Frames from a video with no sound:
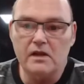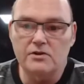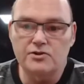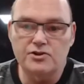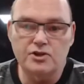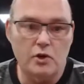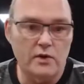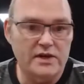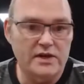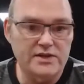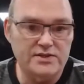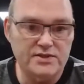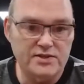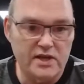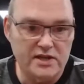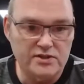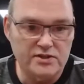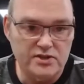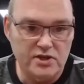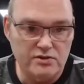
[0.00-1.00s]
So
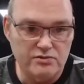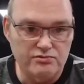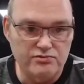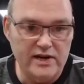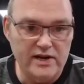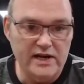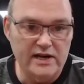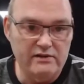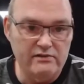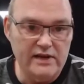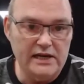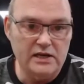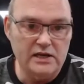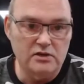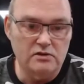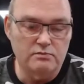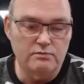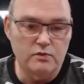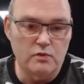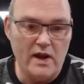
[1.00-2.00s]
it's a really, really
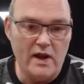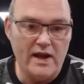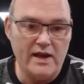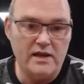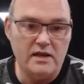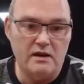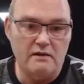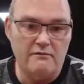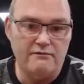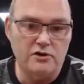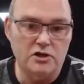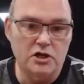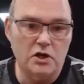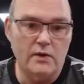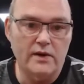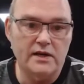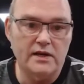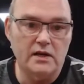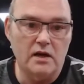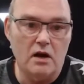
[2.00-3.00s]
good way of
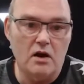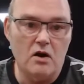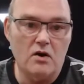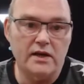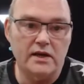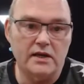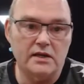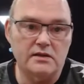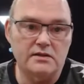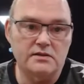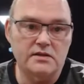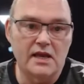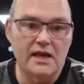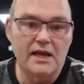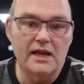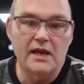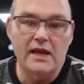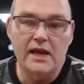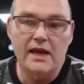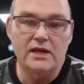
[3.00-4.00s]
growing orchids
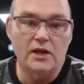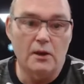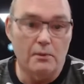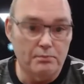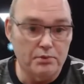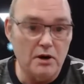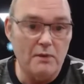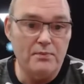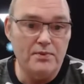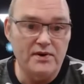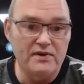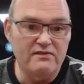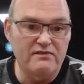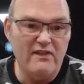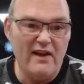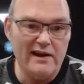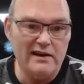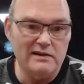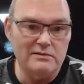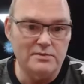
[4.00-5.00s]
in a proper
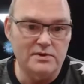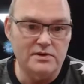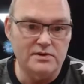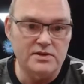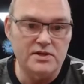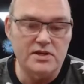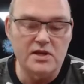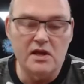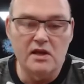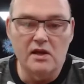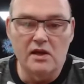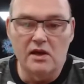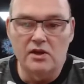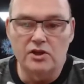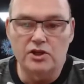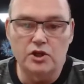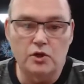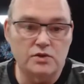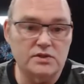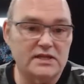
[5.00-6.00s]
environment
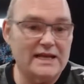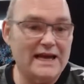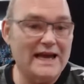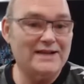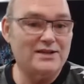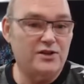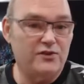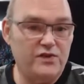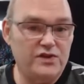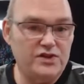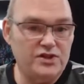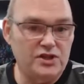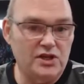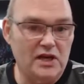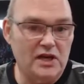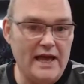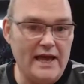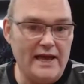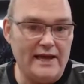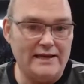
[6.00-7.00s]
using artificial
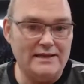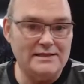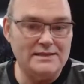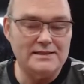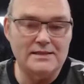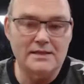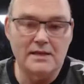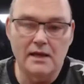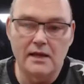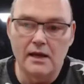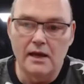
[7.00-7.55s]
lights